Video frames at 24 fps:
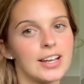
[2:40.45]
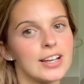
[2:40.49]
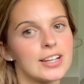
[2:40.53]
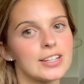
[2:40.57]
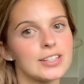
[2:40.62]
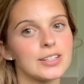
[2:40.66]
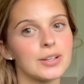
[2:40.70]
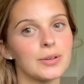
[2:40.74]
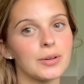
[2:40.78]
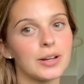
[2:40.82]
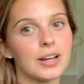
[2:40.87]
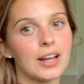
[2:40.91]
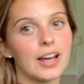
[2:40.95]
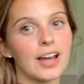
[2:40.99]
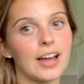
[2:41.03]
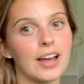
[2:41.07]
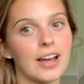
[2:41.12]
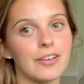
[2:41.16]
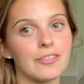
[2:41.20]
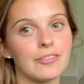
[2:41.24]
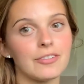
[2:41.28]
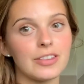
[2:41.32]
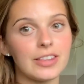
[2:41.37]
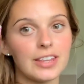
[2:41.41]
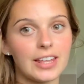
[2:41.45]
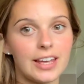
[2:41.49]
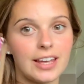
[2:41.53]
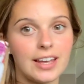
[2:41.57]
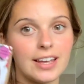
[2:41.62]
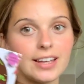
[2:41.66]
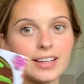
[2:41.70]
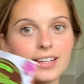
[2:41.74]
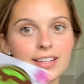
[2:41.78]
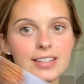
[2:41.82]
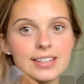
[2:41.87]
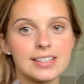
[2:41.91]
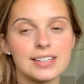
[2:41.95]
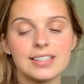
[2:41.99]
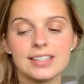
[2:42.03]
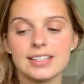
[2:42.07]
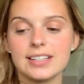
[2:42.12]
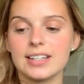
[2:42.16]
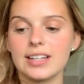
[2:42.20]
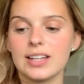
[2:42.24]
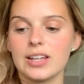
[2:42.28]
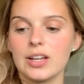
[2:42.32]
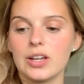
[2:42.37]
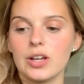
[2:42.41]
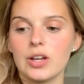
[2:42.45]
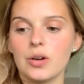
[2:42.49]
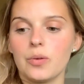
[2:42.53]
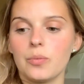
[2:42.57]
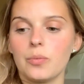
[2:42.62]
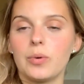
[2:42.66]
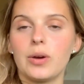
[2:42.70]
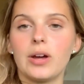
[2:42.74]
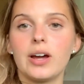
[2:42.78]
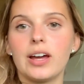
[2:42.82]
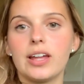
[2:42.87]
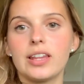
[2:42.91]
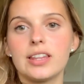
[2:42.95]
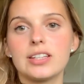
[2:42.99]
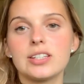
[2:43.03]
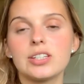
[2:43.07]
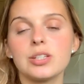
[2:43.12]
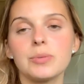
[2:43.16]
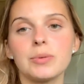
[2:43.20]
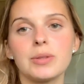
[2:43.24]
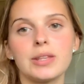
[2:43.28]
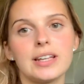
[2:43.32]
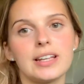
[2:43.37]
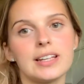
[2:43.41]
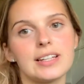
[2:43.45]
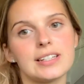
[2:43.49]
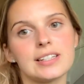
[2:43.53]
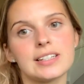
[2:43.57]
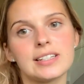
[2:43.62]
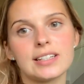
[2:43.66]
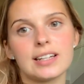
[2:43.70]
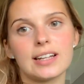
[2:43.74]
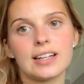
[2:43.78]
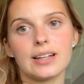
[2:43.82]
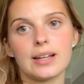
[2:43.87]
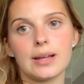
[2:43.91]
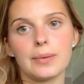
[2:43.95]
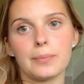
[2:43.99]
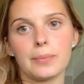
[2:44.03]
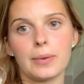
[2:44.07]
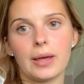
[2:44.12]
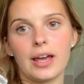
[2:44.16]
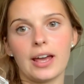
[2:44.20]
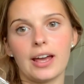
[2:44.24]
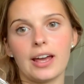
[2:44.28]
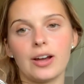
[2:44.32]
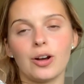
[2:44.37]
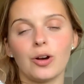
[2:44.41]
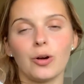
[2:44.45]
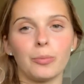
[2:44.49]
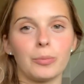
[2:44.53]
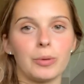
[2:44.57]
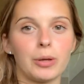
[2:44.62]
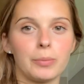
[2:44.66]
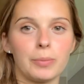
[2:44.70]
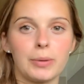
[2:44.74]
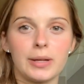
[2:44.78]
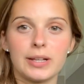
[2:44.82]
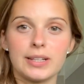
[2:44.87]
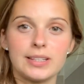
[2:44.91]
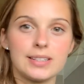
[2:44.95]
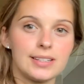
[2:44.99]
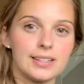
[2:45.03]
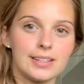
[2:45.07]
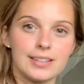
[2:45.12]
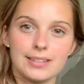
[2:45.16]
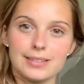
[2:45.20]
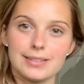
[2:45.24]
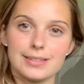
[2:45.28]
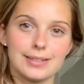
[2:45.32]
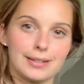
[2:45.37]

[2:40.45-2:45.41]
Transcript: So I'm going to have this with some of these uh, wholemeal pittas.